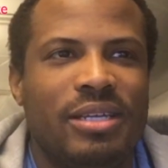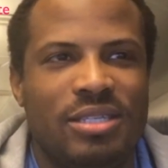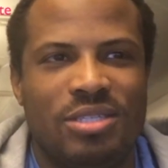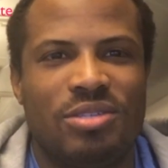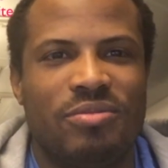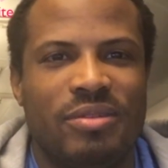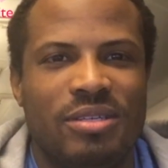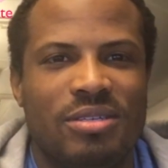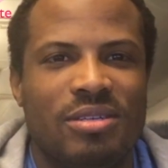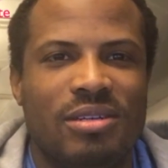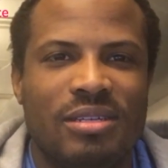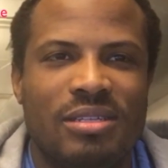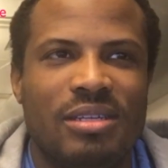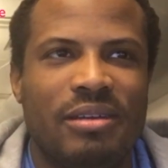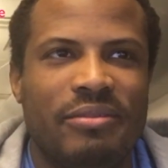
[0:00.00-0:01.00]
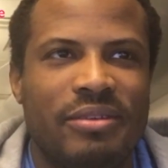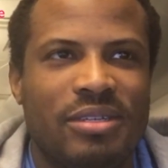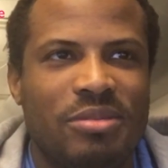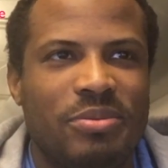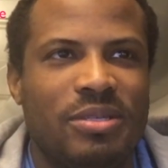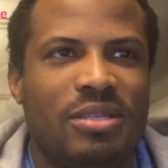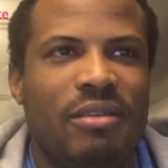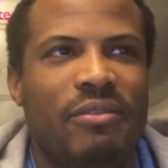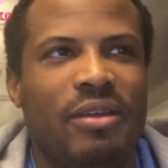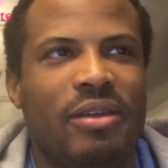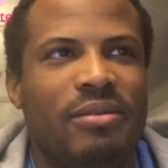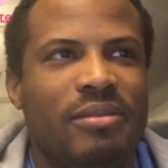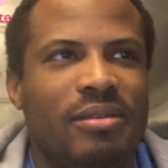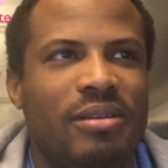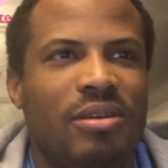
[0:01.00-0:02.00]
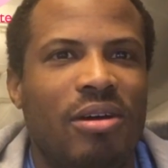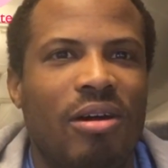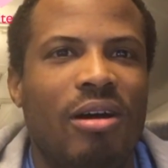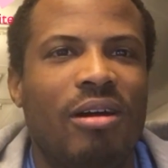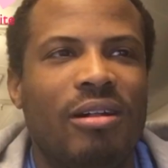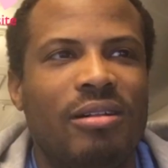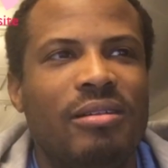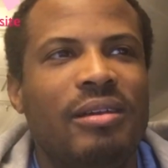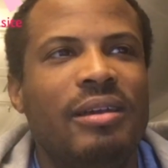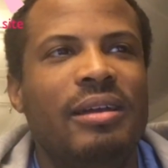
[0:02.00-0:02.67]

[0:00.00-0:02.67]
is the result of a specific call,